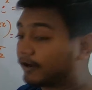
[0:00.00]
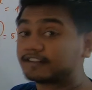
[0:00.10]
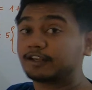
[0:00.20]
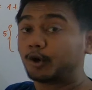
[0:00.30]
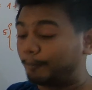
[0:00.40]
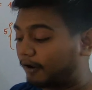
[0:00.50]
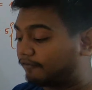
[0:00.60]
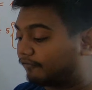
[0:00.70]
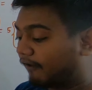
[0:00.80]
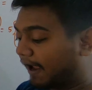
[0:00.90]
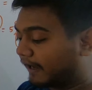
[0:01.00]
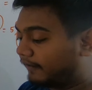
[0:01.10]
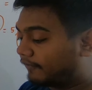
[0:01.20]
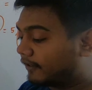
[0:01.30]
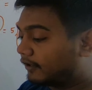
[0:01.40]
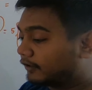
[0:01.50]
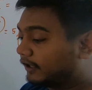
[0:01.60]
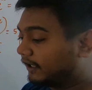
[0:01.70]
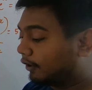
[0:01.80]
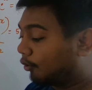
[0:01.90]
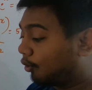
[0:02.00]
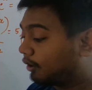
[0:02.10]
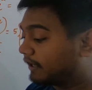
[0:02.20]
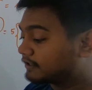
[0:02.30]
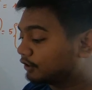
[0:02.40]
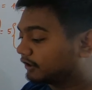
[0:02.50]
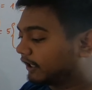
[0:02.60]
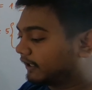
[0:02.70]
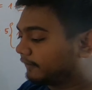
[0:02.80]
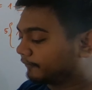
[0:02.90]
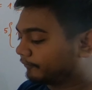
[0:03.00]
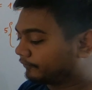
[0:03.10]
what is 0.5 the whole raised to 3.